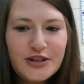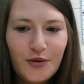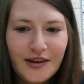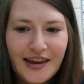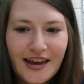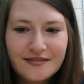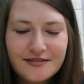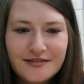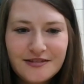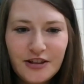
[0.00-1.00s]
to UNK,
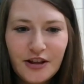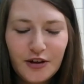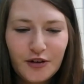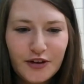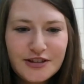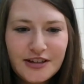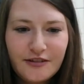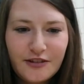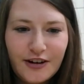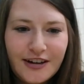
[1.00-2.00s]
the University
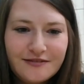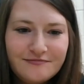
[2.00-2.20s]
of Kearney.